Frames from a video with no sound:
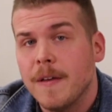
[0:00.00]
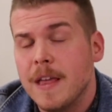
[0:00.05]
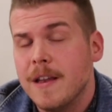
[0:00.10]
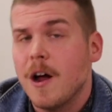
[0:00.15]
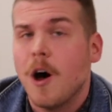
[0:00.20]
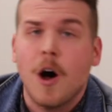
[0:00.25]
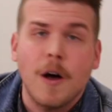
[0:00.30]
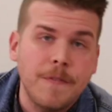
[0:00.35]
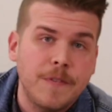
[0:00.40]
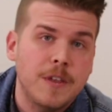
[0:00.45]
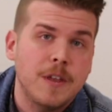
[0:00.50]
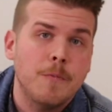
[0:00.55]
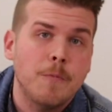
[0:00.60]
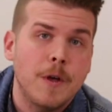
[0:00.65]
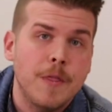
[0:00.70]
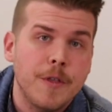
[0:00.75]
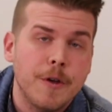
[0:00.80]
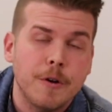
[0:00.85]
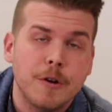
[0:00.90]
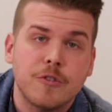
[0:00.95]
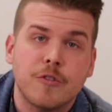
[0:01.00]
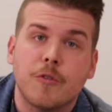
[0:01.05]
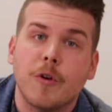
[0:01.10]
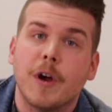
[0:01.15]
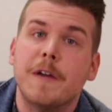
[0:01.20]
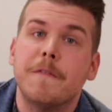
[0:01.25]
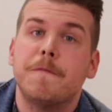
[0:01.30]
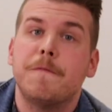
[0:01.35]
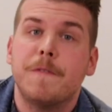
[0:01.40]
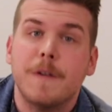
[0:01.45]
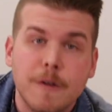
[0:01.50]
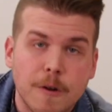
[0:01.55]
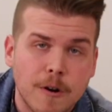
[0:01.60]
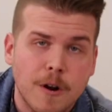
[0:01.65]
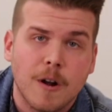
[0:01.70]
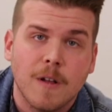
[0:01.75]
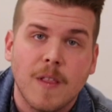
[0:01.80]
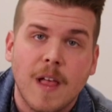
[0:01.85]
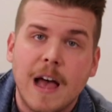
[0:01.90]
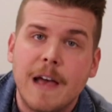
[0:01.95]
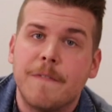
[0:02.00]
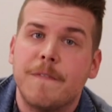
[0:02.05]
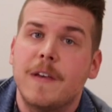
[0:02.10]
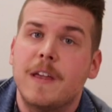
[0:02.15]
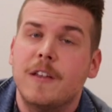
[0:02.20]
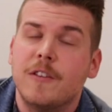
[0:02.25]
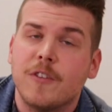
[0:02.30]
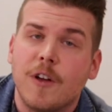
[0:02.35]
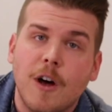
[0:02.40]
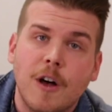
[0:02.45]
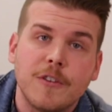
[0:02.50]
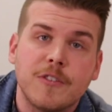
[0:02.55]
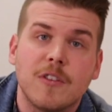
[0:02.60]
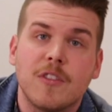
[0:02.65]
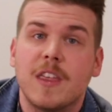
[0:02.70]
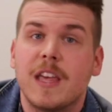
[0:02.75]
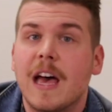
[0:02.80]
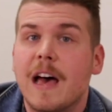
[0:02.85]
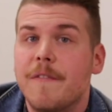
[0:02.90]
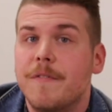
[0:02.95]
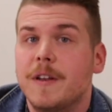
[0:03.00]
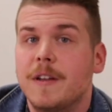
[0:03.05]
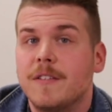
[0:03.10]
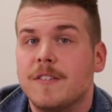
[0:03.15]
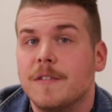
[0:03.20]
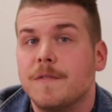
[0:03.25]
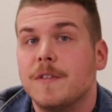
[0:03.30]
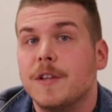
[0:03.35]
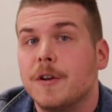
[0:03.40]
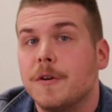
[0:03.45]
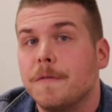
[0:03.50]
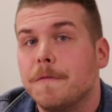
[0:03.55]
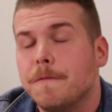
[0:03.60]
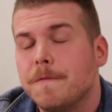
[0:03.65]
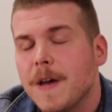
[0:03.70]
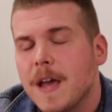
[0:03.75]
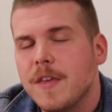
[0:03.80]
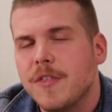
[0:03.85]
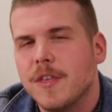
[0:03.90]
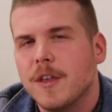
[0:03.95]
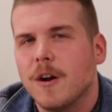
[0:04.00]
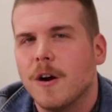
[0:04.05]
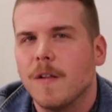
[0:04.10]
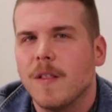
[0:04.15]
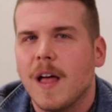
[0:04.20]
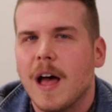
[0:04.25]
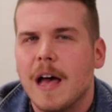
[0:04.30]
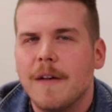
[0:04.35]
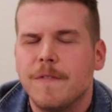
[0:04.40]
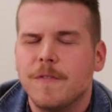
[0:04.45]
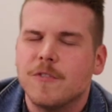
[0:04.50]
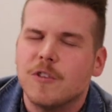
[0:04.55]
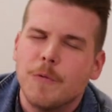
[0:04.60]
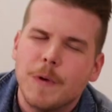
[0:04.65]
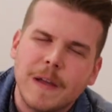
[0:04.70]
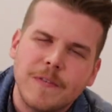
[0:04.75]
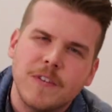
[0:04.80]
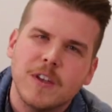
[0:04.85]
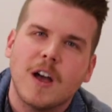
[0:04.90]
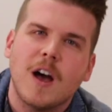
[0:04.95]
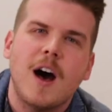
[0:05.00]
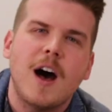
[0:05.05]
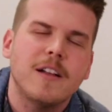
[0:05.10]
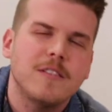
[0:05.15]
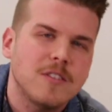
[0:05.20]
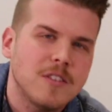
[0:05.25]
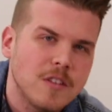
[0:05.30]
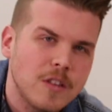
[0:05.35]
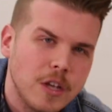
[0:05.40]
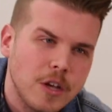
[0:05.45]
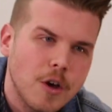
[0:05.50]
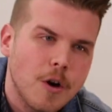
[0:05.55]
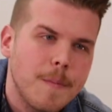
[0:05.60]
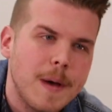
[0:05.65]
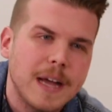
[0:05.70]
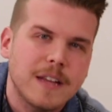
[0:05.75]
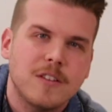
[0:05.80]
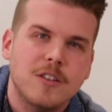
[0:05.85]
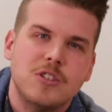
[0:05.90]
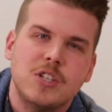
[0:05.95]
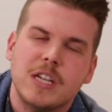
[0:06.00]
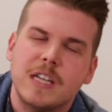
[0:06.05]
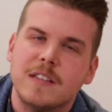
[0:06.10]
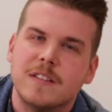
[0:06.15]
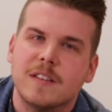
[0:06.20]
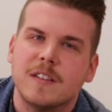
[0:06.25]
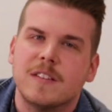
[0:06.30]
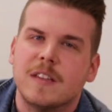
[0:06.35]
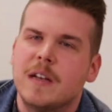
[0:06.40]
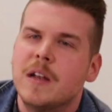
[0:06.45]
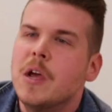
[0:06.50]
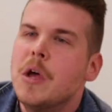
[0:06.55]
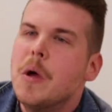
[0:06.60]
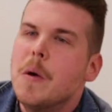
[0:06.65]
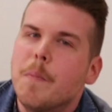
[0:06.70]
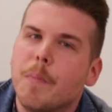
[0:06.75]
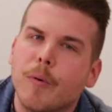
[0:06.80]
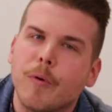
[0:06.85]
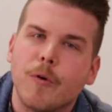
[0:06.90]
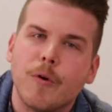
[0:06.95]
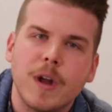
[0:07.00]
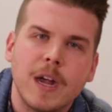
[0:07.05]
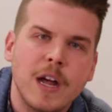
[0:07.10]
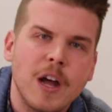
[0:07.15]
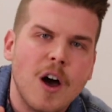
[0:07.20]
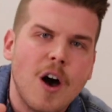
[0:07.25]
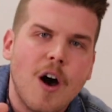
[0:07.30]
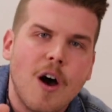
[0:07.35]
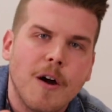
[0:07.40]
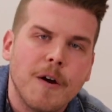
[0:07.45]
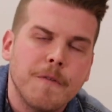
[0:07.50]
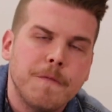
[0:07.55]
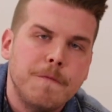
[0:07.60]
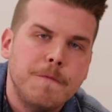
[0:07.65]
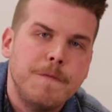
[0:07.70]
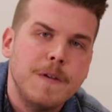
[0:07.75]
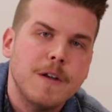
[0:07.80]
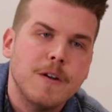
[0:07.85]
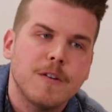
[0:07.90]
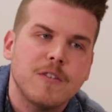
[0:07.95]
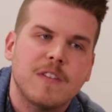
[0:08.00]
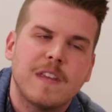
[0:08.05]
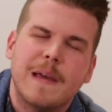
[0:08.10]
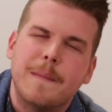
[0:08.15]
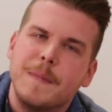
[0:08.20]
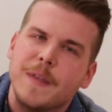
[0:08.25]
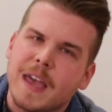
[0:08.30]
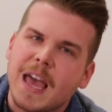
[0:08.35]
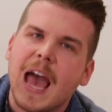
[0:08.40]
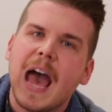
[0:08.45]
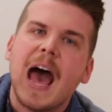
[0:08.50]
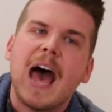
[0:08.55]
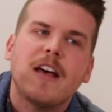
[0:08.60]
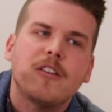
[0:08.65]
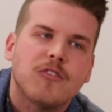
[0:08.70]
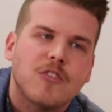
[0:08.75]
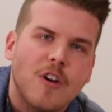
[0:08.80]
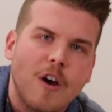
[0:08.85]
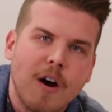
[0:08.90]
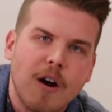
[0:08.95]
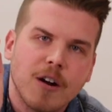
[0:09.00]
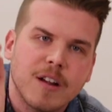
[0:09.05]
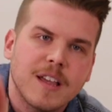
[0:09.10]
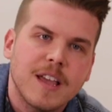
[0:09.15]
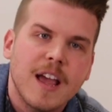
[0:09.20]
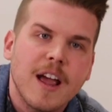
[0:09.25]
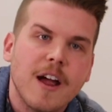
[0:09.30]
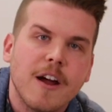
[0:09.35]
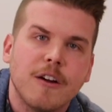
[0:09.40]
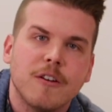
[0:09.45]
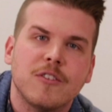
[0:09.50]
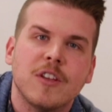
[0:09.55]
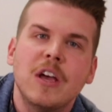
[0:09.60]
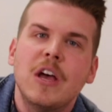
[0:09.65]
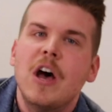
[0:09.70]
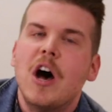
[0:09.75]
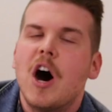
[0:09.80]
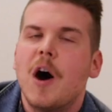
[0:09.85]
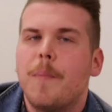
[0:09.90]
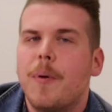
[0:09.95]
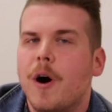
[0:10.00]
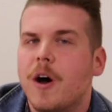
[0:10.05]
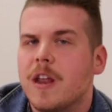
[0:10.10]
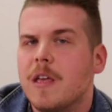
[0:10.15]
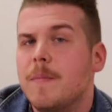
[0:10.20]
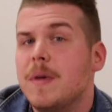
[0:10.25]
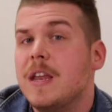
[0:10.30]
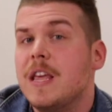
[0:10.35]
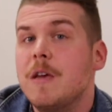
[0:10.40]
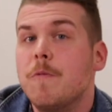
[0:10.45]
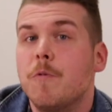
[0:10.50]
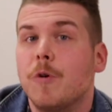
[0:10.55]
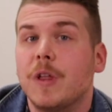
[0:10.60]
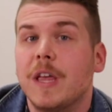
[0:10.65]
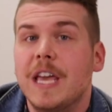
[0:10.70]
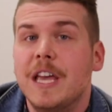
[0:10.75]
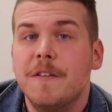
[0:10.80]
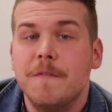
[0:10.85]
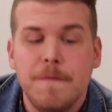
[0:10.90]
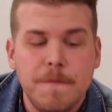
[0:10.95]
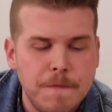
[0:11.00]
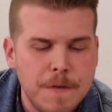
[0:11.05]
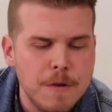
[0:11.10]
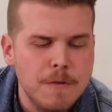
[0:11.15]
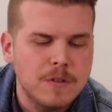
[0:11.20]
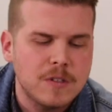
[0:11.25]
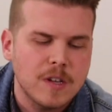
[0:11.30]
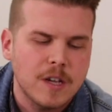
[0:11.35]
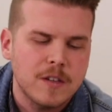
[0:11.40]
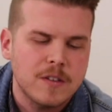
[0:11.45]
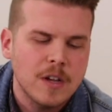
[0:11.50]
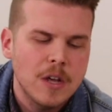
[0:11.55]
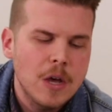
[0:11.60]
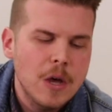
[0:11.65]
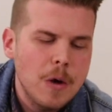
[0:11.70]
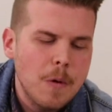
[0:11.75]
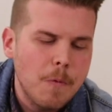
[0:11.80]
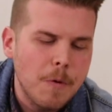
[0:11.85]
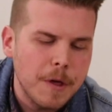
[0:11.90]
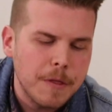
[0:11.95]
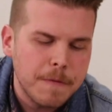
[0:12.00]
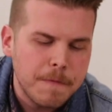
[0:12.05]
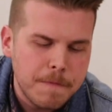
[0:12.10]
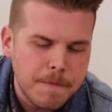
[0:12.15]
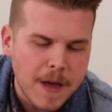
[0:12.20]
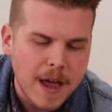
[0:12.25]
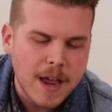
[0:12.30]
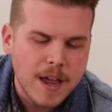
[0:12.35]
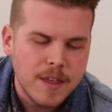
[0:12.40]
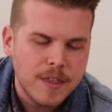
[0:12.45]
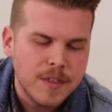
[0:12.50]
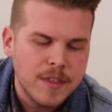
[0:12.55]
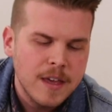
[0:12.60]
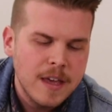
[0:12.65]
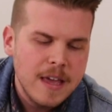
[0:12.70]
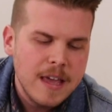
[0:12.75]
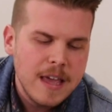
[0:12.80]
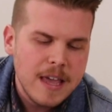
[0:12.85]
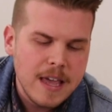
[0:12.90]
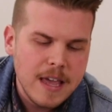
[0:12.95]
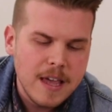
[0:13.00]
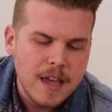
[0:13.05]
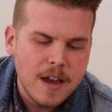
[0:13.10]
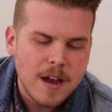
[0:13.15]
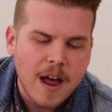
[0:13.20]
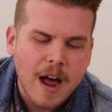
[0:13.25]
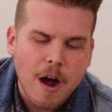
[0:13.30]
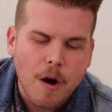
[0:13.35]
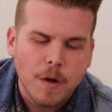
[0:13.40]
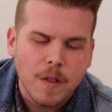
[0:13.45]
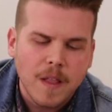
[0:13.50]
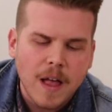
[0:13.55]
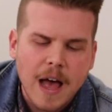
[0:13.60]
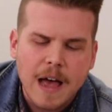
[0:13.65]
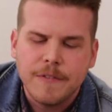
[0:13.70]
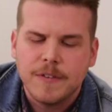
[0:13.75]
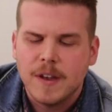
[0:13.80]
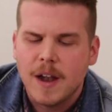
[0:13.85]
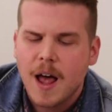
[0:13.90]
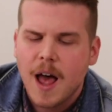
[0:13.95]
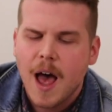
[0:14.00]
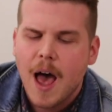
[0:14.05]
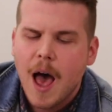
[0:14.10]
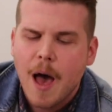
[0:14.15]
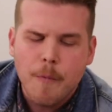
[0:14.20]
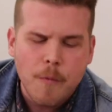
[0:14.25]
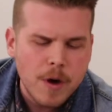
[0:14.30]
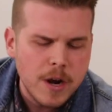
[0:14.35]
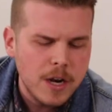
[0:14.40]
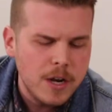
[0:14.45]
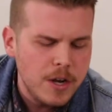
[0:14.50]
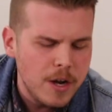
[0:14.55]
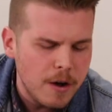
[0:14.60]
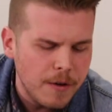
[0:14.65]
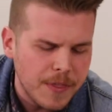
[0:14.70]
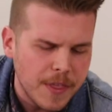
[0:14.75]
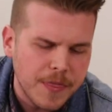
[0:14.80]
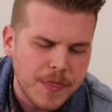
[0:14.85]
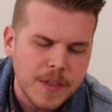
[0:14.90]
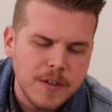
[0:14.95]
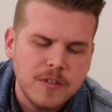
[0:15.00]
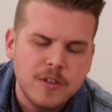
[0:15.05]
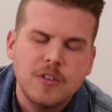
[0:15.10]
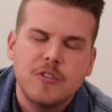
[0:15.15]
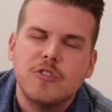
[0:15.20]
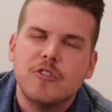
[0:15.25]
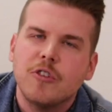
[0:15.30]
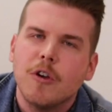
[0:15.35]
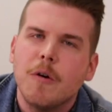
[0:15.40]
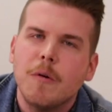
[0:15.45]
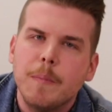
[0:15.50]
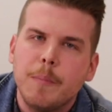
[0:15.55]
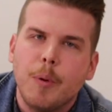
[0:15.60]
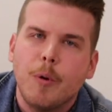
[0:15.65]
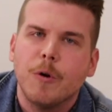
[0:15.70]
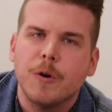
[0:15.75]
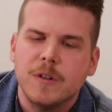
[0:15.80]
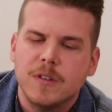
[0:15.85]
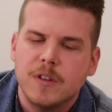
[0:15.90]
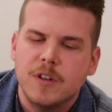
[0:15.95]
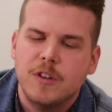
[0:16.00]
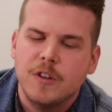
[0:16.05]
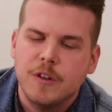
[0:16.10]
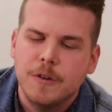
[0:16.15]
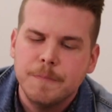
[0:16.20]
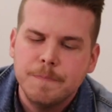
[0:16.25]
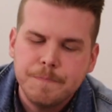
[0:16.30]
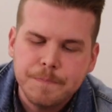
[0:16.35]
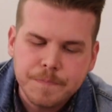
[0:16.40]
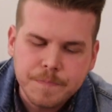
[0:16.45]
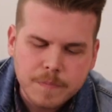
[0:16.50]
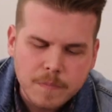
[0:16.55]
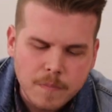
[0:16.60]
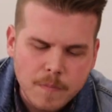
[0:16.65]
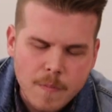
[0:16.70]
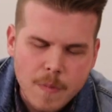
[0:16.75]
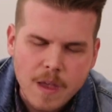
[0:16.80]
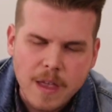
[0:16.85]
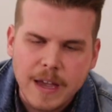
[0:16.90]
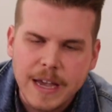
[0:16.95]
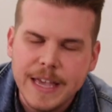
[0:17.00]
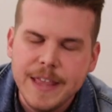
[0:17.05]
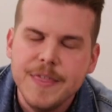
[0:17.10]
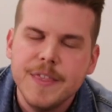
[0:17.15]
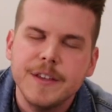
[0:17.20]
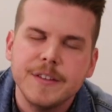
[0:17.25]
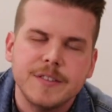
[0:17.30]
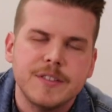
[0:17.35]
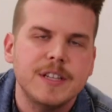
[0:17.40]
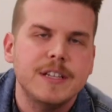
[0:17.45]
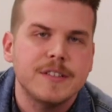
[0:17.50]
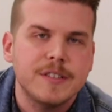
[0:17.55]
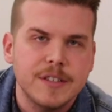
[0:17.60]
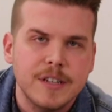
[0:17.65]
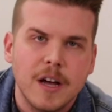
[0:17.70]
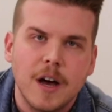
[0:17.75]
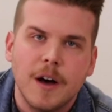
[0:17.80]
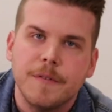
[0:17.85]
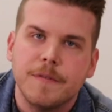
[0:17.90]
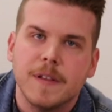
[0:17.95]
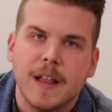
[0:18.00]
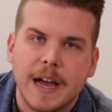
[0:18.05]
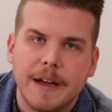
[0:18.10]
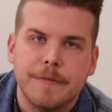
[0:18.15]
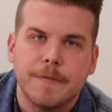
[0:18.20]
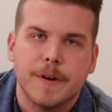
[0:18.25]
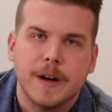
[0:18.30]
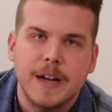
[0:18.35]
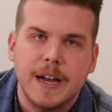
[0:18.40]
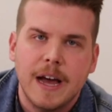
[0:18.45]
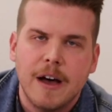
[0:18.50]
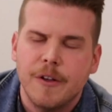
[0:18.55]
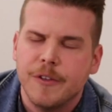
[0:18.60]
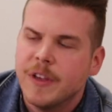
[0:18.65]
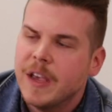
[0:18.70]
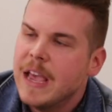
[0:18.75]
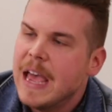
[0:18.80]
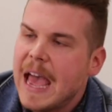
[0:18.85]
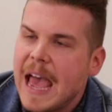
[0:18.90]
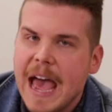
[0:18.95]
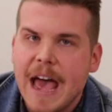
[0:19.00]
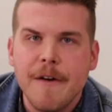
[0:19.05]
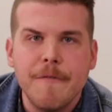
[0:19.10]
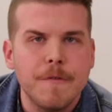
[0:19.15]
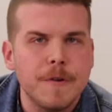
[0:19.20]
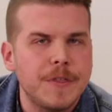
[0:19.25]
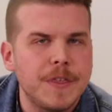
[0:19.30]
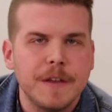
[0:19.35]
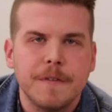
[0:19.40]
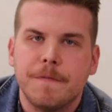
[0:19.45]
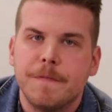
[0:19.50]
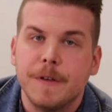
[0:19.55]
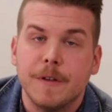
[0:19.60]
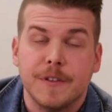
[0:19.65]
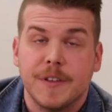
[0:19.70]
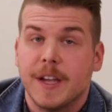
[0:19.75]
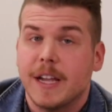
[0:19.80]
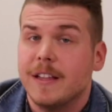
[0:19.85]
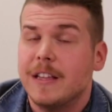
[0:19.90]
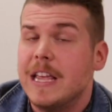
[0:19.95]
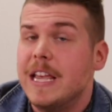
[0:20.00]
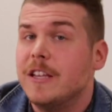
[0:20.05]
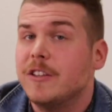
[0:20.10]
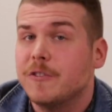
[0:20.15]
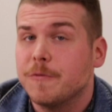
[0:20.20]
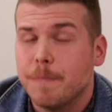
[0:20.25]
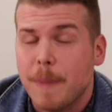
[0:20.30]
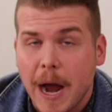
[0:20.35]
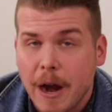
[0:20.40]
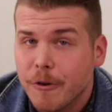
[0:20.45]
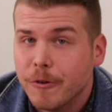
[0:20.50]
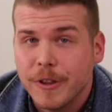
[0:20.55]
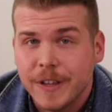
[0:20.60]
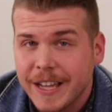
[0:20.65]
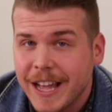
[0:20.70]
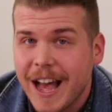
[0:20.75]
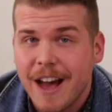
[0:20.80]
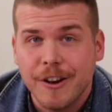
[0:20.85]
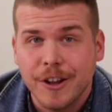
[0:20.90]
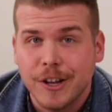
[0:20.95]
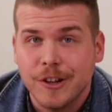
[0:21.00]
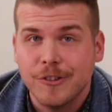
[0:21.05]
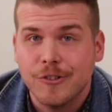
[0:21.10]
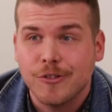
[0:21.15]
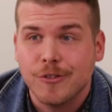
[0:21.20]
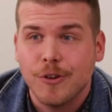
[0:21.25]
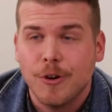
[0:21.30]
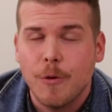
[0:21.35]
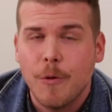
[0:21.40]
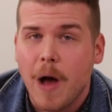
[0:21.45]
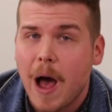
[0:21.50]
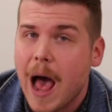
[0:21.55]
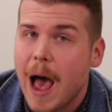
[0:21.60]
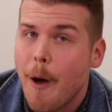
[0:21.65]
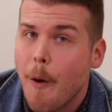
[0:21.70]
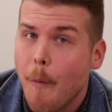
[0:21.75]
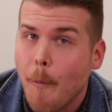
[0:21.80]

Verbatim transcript: And often, when there is great fear in our life, it is also the evidence of little faith in our life. And so we have to constantly go back to Jesus and bring our fears to Him, cast our cares upon Him, and He will infuse us with faith in our lives. And I, I wanna note that this is so important to do in this season of life right now is everything feels like it is spiraling out of control.